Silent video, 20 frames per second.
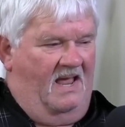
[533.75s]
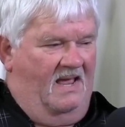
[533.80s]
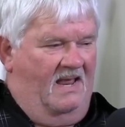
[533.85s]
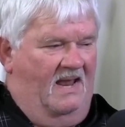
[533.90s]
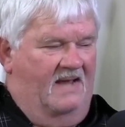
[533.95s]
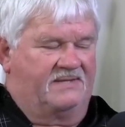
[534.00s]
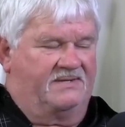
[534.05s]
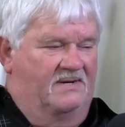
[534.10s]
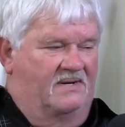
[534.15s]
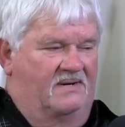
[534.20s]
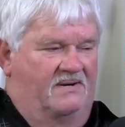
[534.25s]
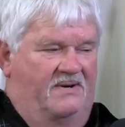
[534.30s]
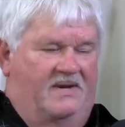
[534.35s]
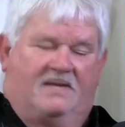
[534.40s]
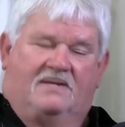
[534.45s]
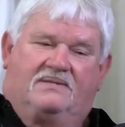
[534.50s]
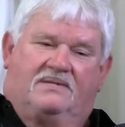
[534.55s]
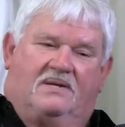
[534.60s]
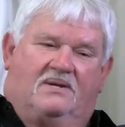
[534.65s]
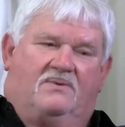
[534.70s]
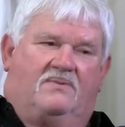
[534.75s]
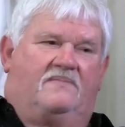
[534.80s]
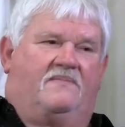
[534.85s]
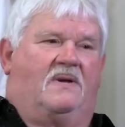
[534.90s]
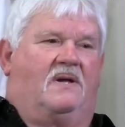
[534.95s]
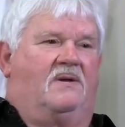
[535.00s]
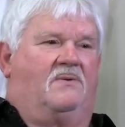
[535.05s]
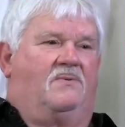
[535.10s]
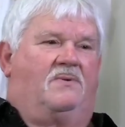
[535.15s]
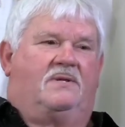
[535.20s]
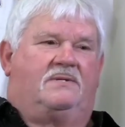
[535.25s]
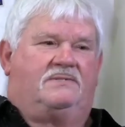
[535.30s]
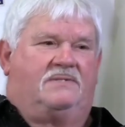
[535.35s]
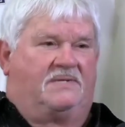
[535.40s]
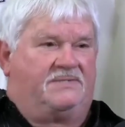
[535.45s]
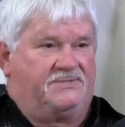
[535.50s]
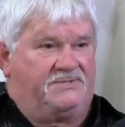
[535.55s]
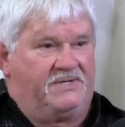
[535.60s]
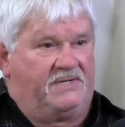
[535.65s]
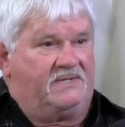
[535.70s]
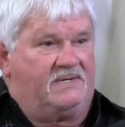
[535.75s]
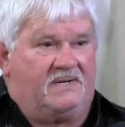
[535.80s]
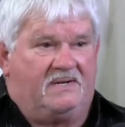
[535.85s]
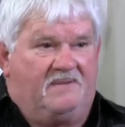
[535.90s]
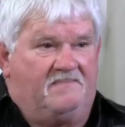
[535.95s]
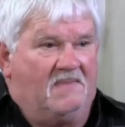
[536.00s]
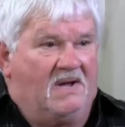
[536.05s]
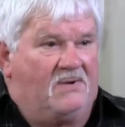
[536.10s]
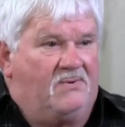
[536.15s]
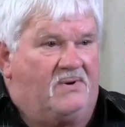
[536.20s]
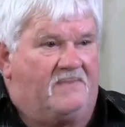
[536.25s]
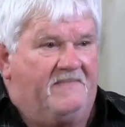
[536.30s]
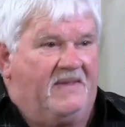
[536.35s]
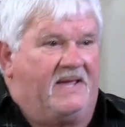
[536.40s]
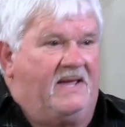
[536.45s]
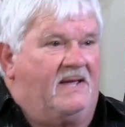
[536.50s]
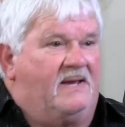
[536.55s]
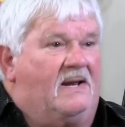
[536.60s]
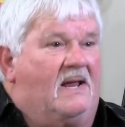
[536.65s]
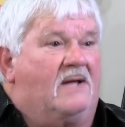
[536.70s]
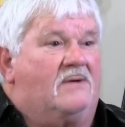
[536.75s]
And I turned around and told him I wasn't the GD motor man.